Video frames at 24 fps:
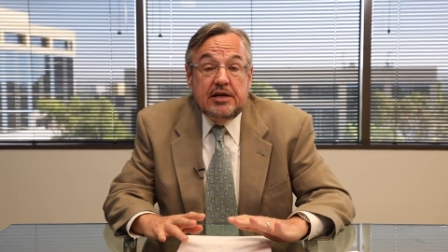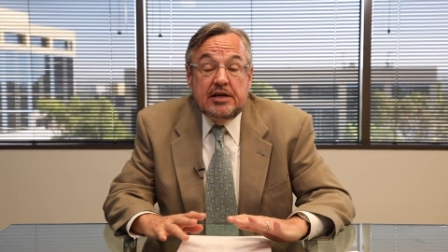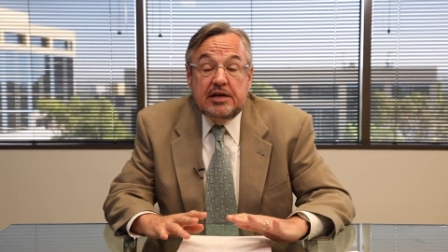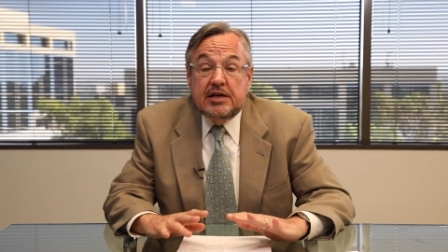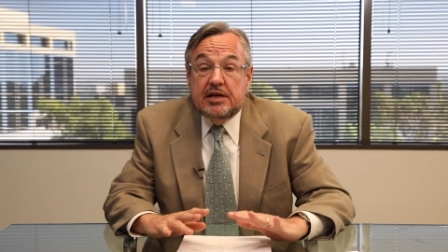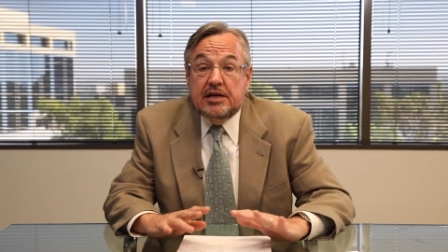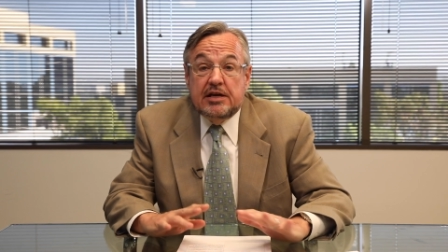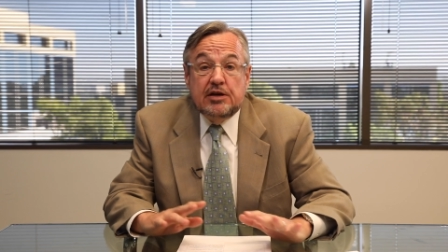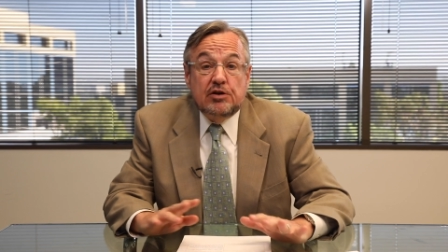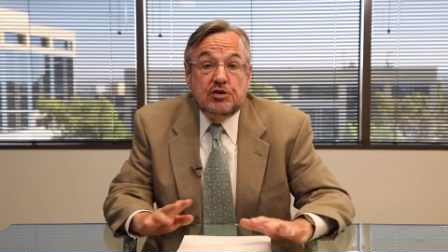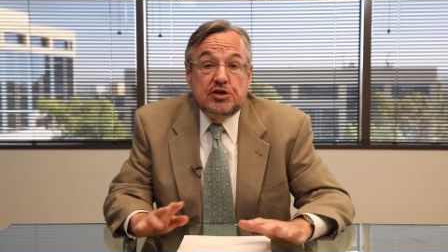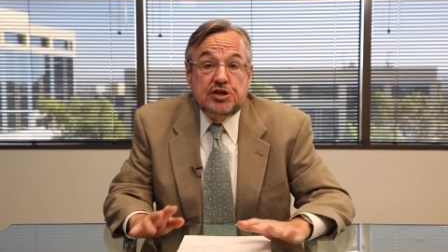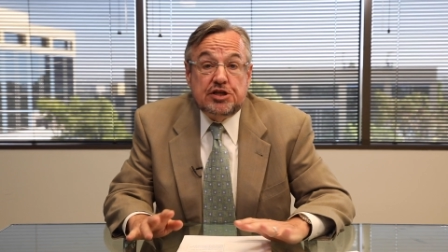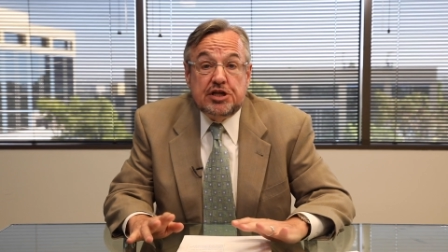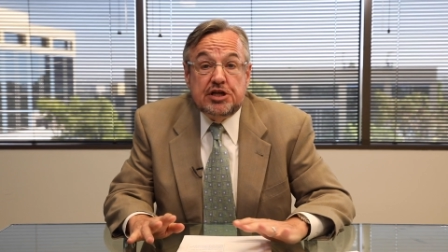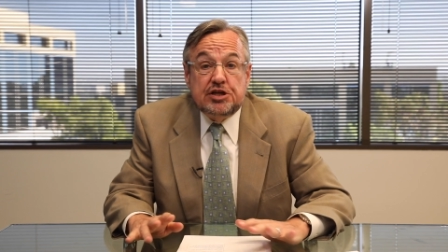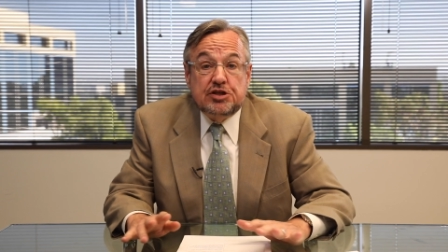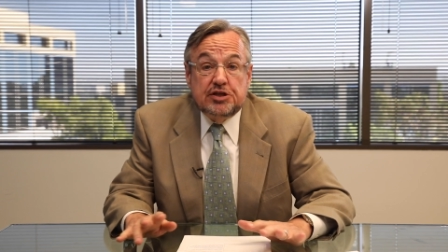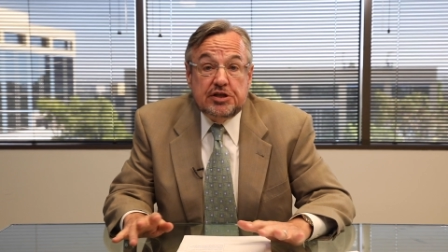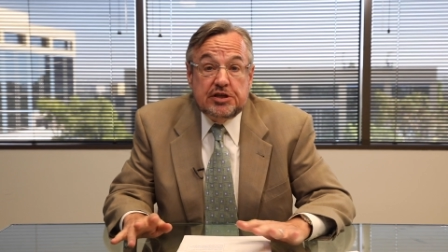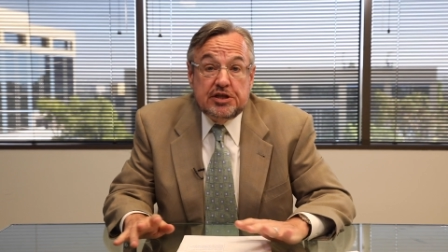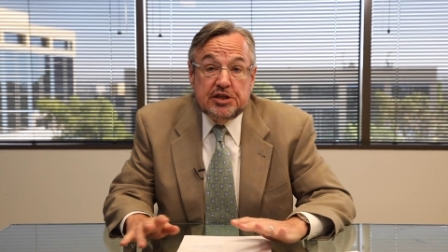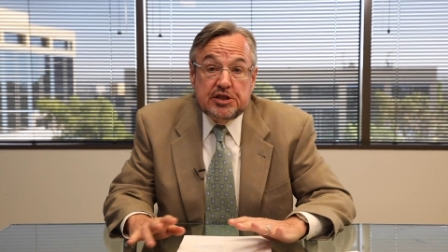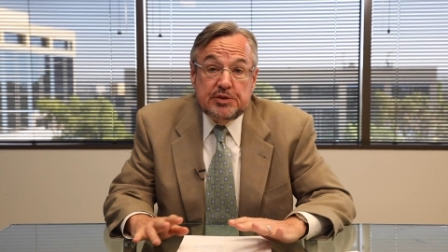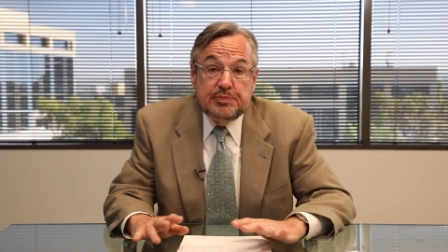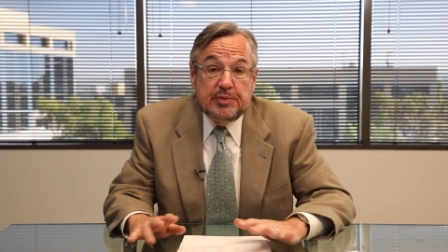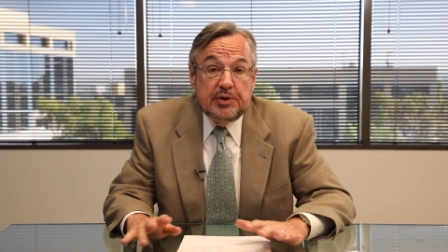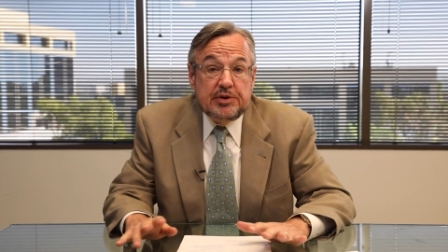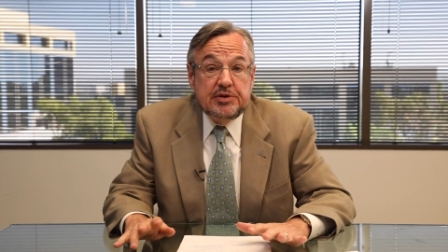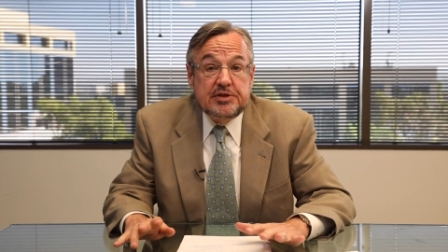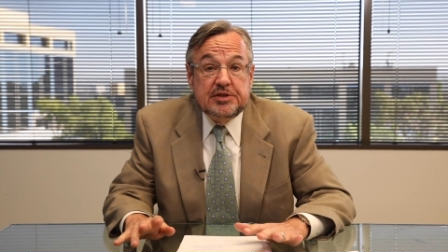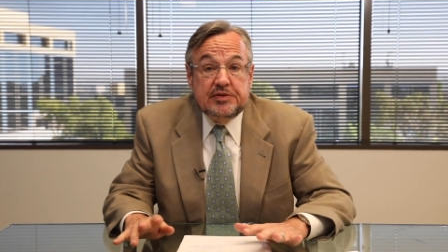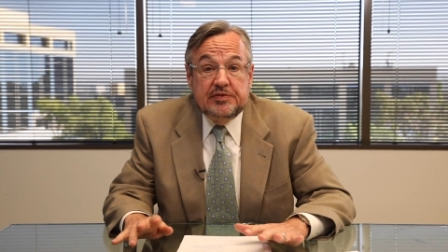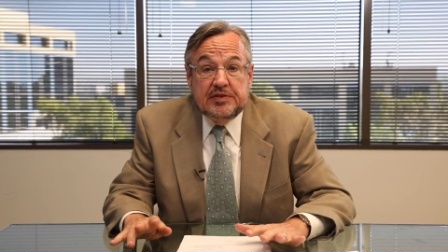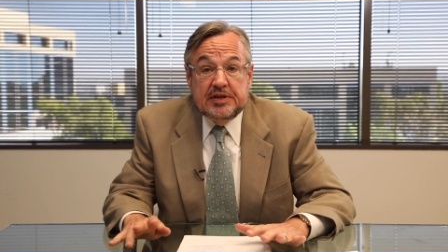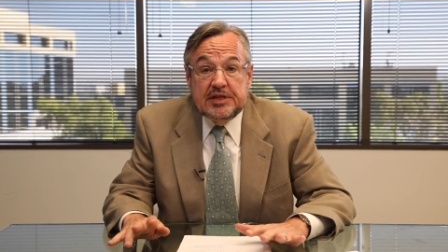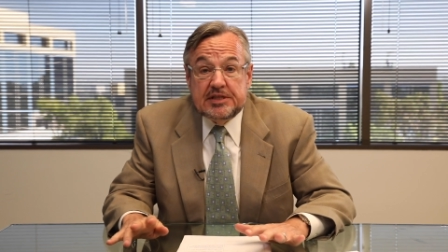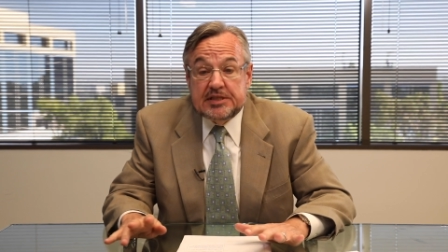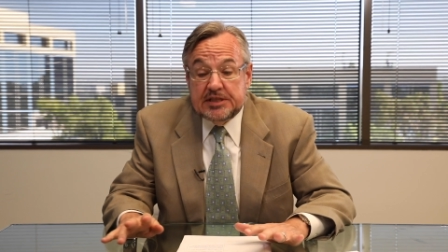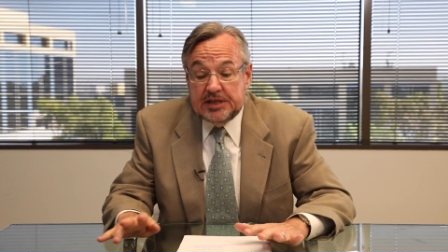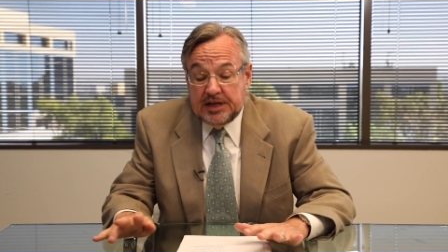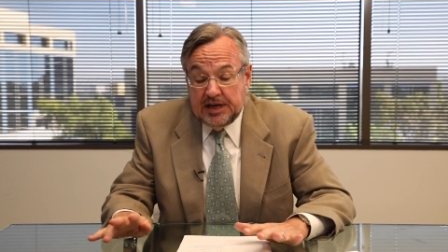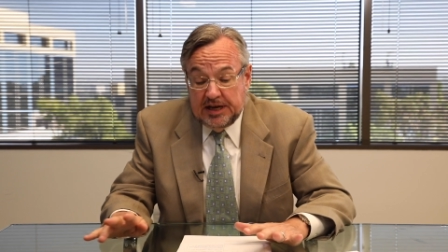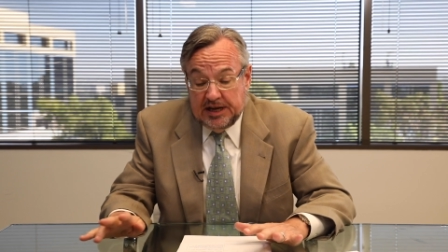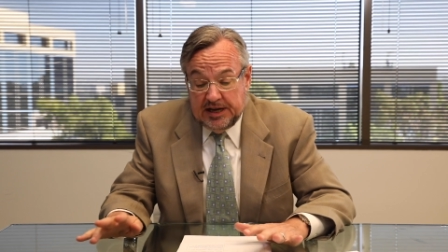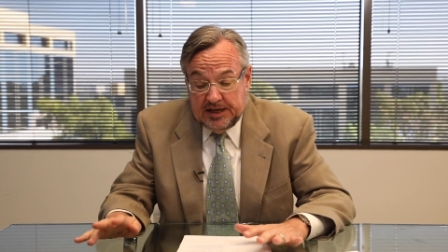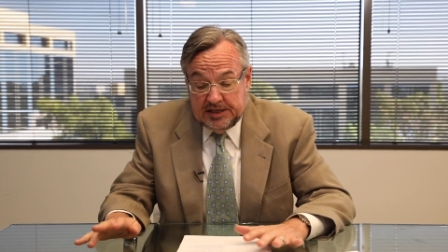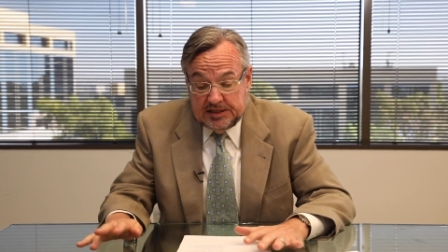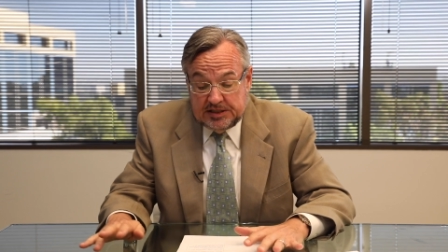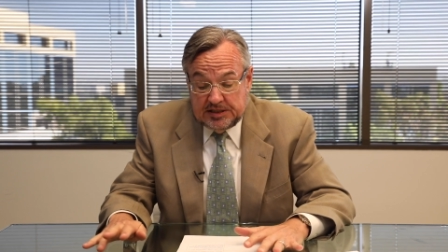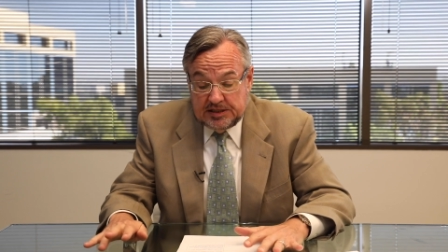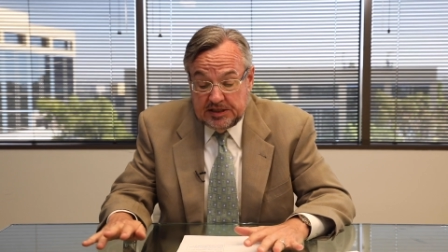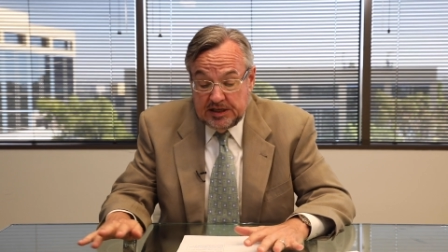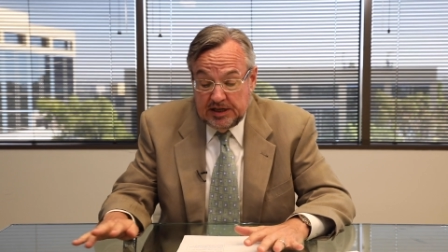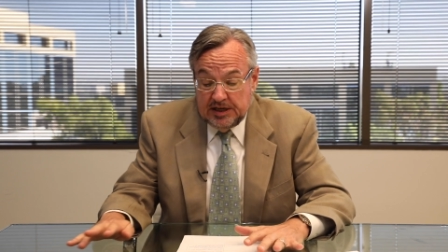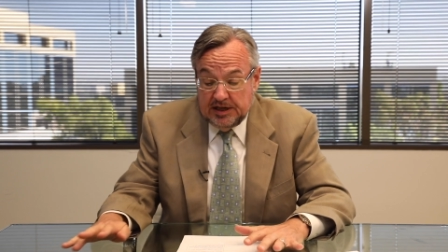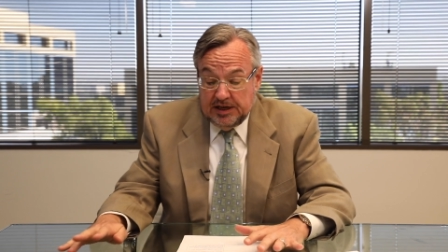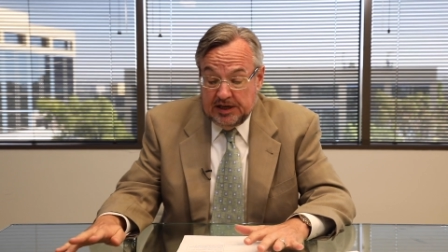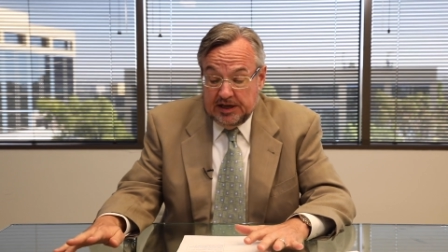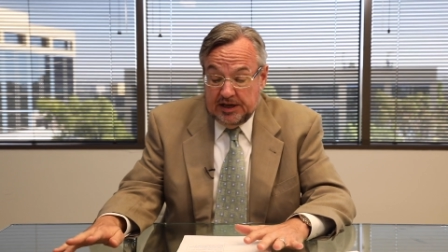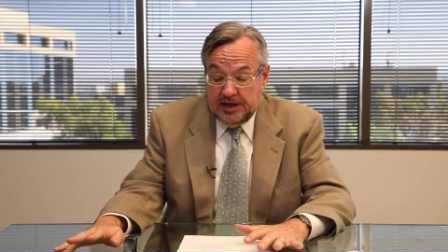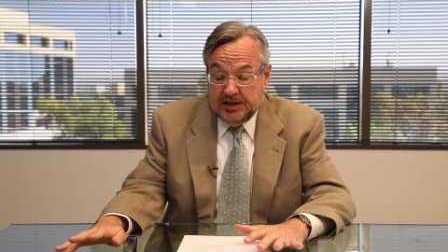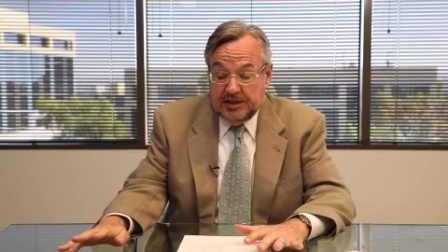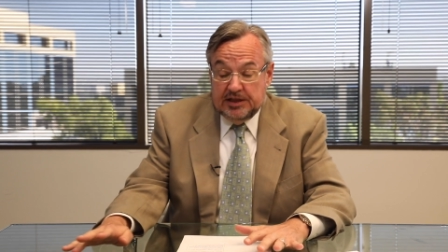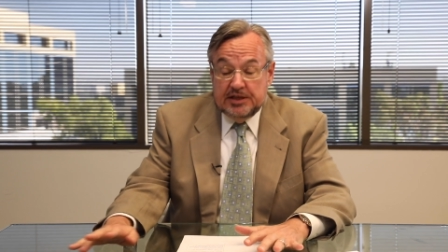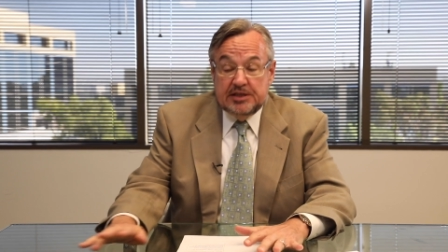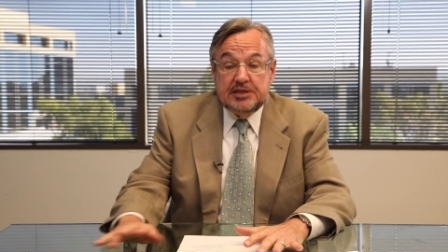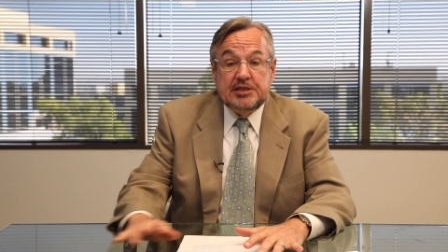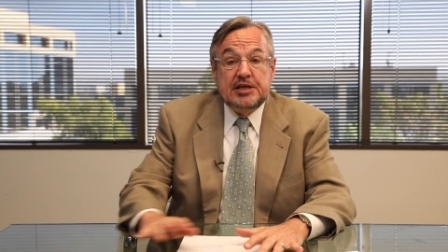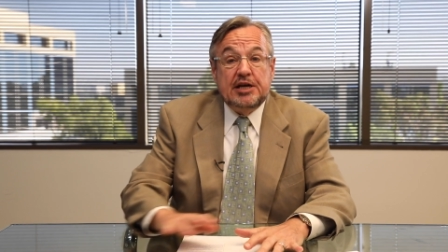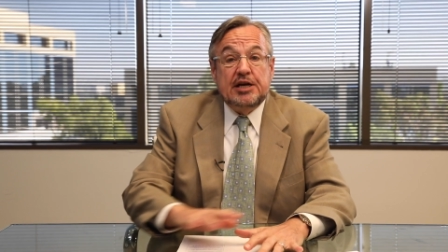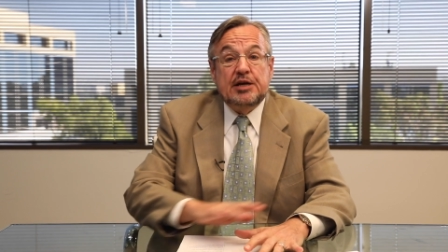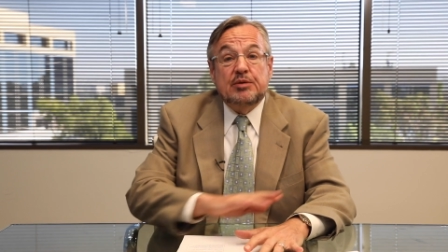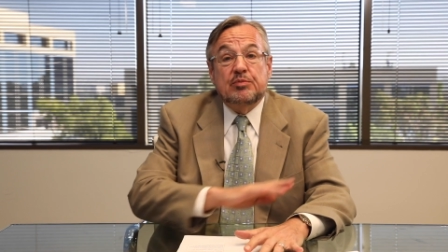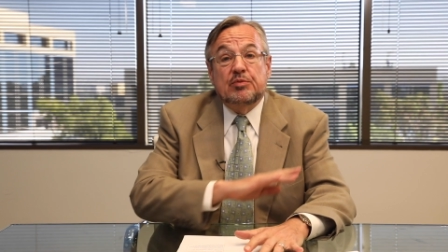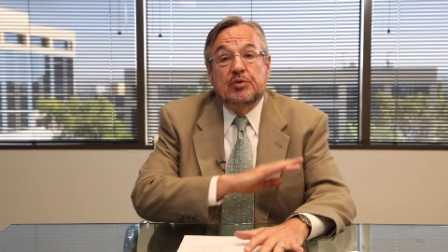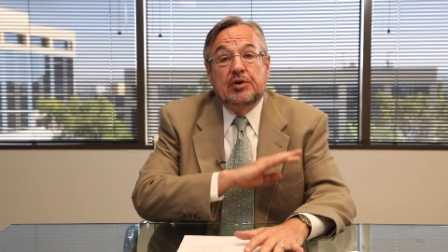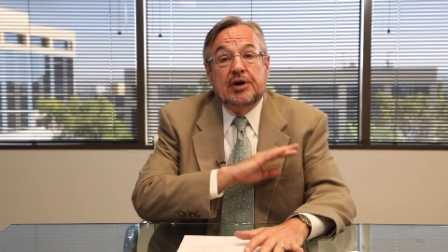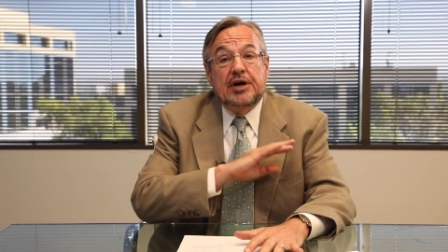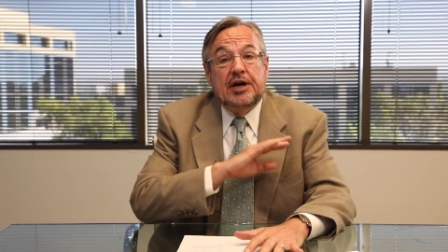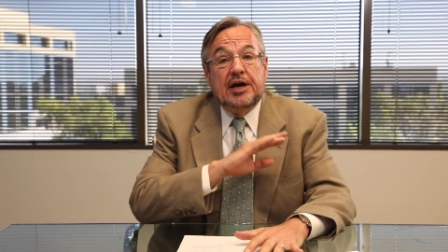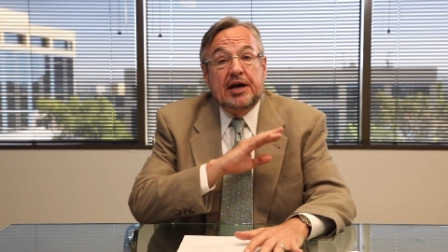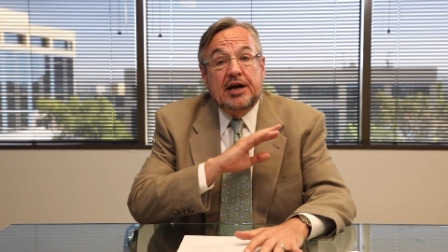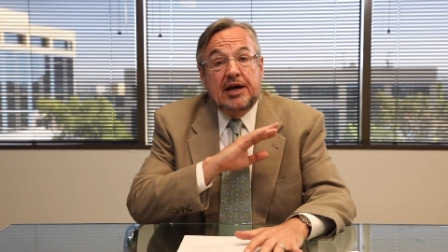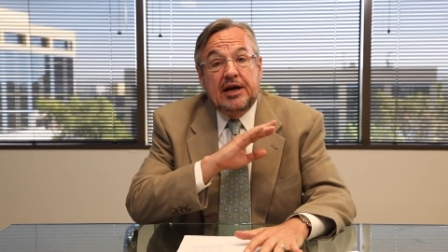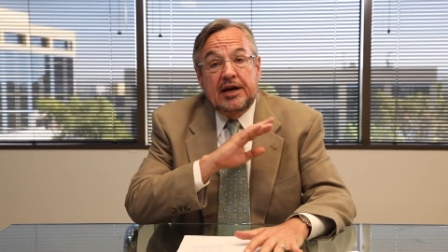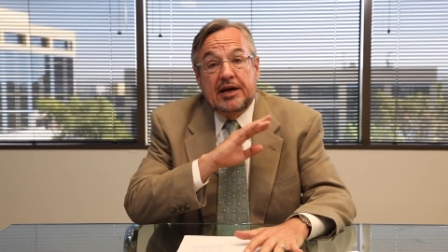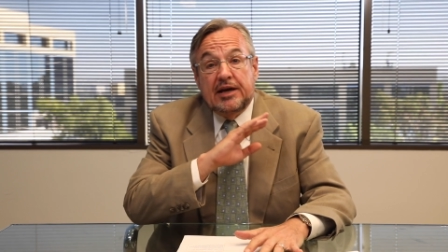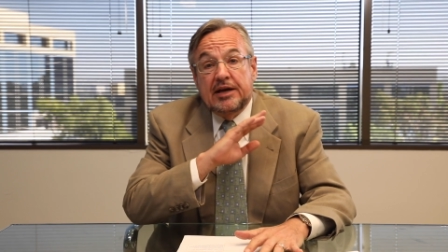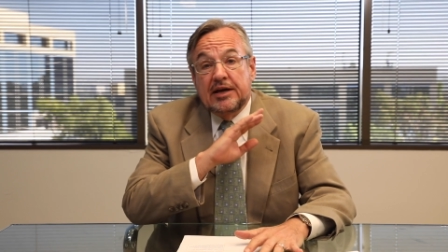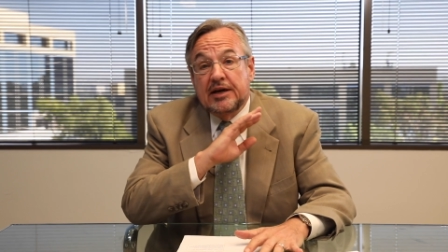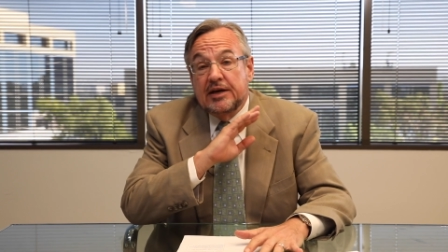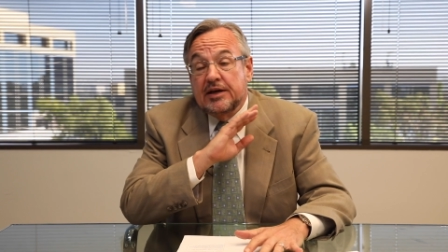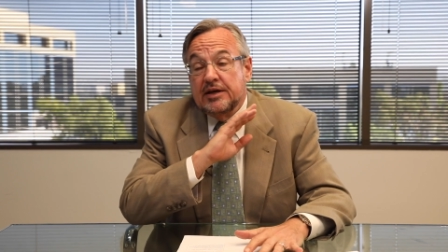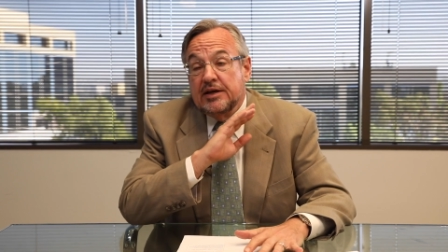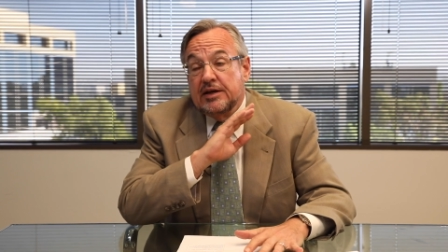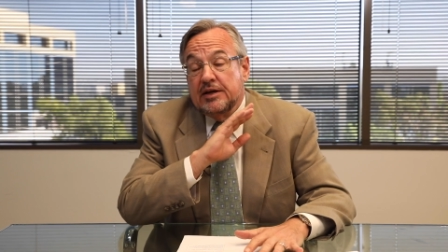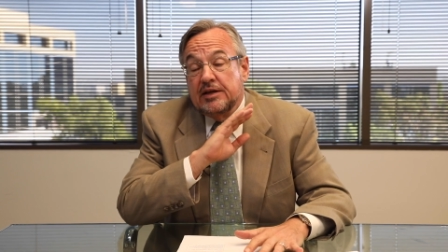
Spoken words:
he or she should dispose of this case in the same way